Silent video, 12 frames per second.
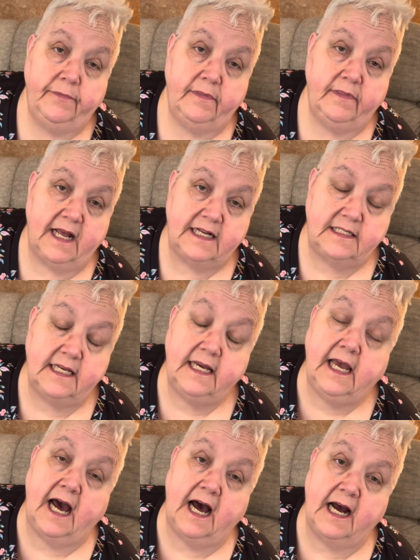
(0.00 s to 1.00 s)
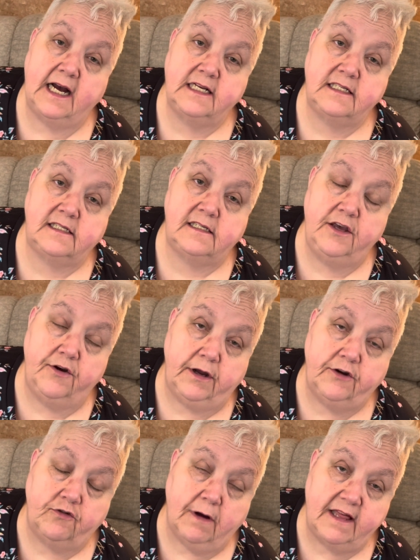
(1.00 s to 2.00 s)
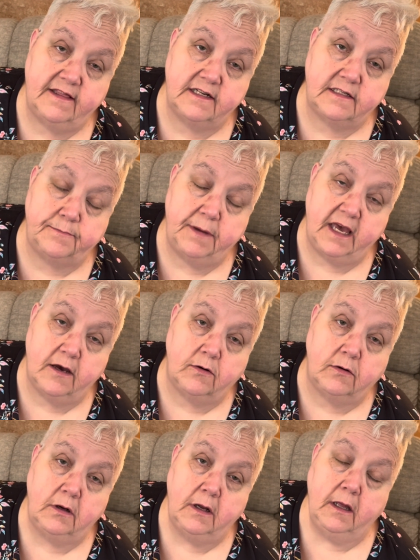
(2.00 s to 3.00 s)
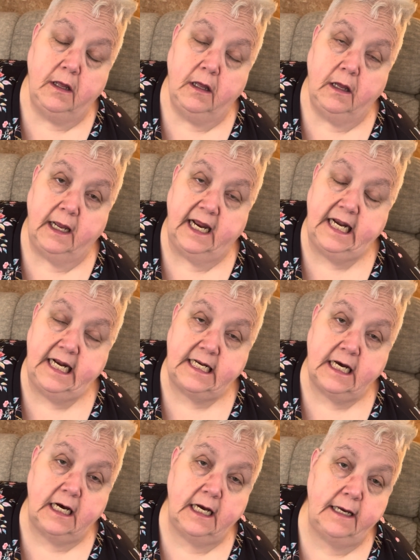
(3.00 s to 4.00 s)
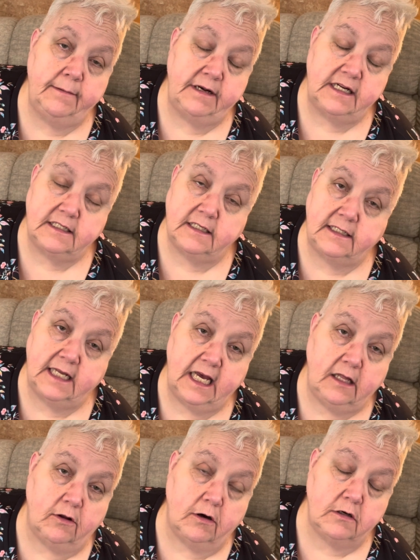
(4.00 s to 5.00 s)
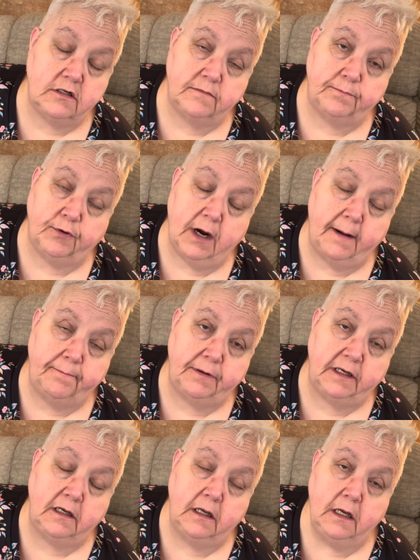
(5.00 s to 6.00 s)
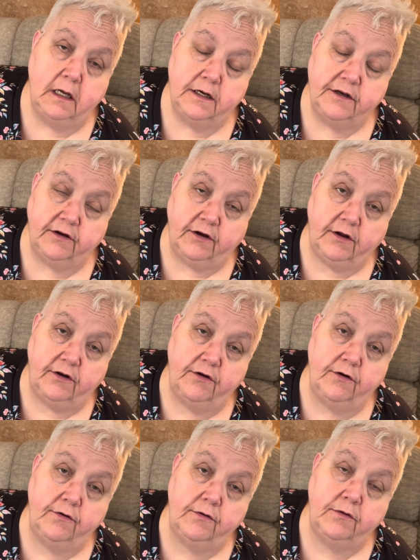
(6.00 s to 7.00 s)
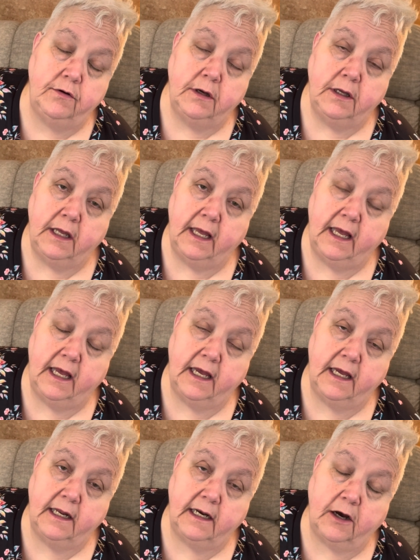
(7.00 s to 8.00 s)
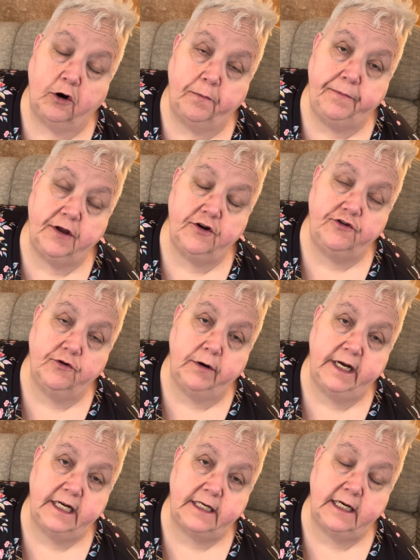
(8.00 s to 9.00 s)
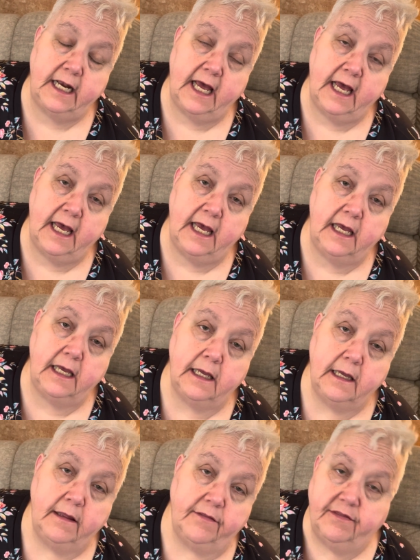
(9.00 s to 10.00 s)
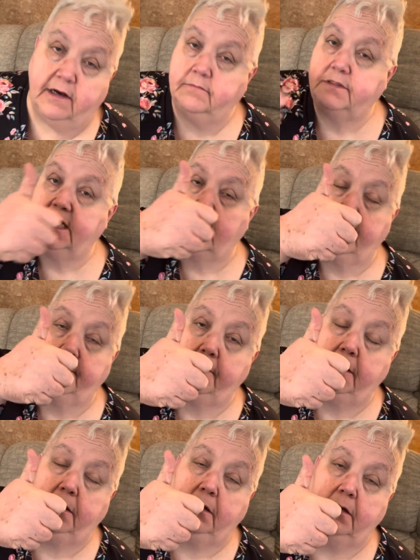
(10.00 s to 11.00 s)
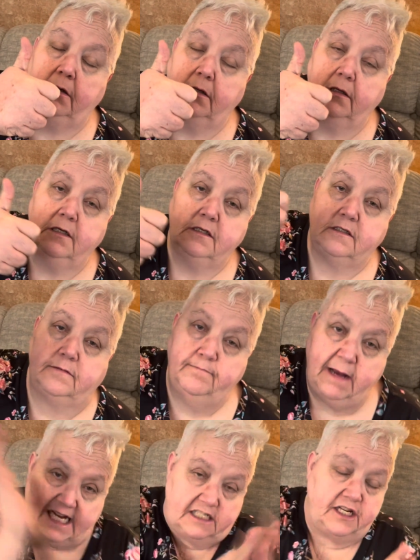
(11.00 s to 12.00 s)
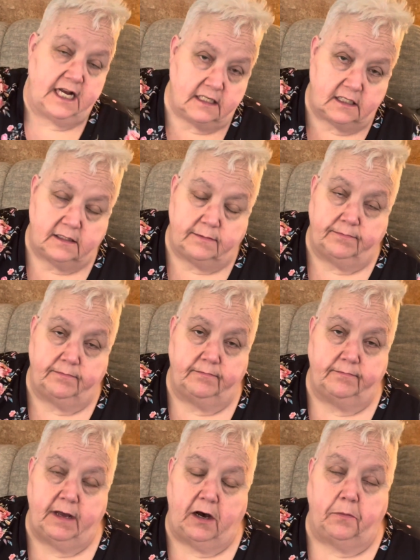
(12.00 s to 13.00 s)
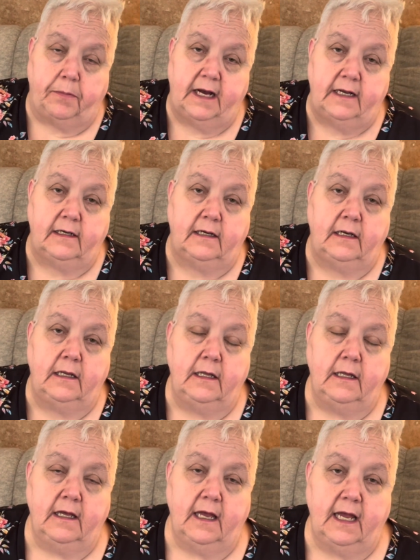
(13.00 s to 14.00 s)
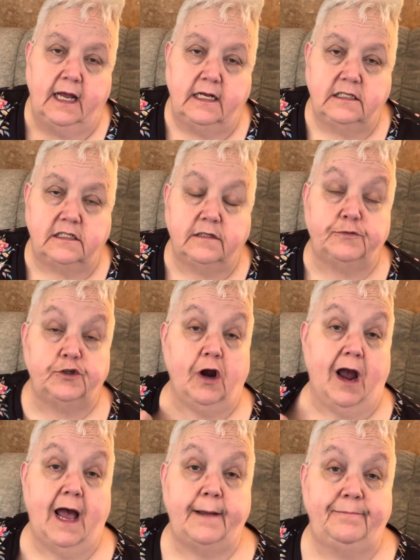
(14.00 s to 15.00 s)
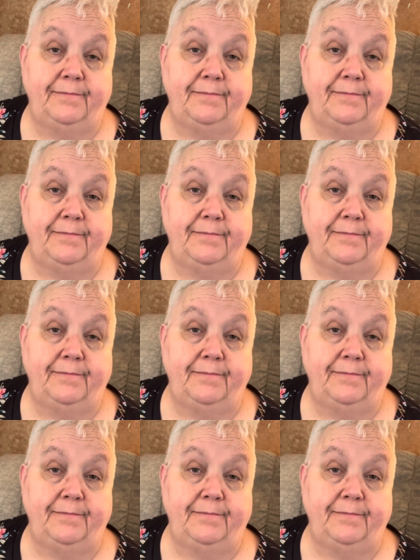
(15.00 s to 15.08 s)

That's it, guys. You can try this meal anytime. It doesn't take long to prep and to do. And I hope you enjoyed it today. Thumbs up. Smash that bell button and subscribe.